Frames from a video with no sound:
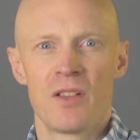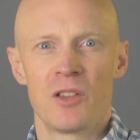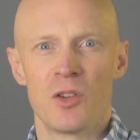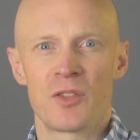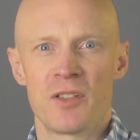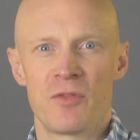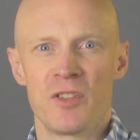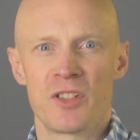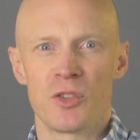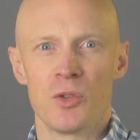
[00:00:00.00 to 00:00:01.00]
that look
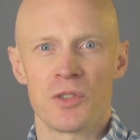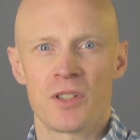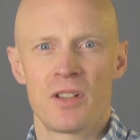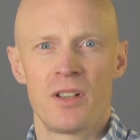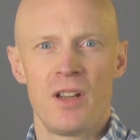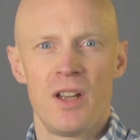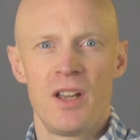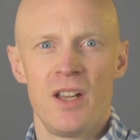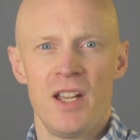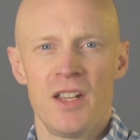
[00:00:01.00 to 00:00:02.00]
different to yours.
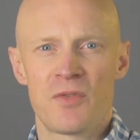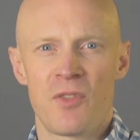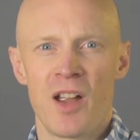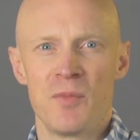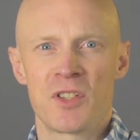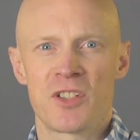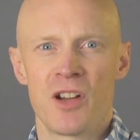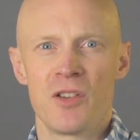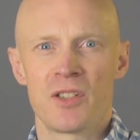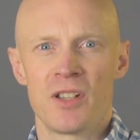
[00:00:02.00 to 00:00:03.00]
Each frame is
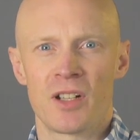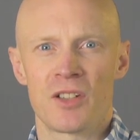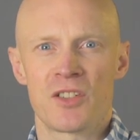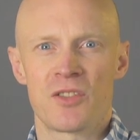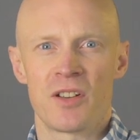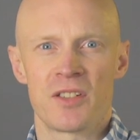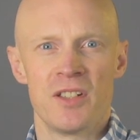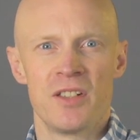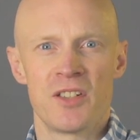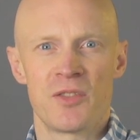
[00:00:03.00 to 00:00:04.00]
chosen and
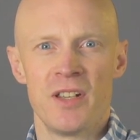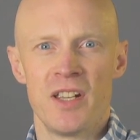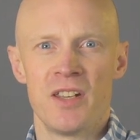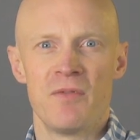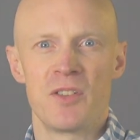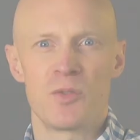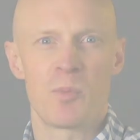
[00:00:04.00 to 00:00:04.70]
constructed to treat individual